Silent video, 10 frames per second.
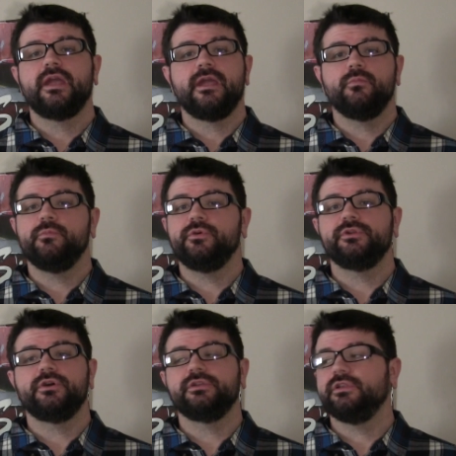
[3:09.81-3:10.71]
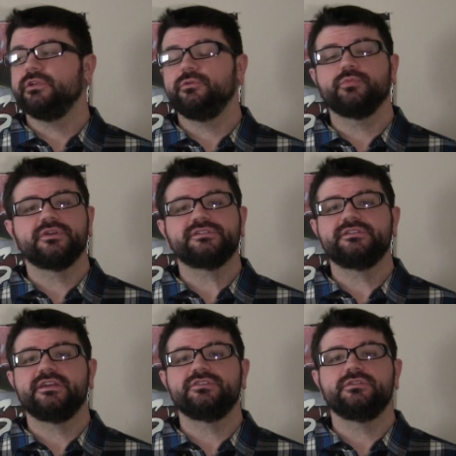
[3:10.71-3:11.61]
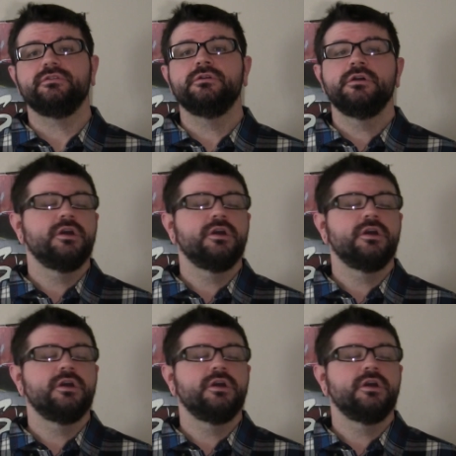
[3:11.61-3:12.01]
and we'll put on a little presentation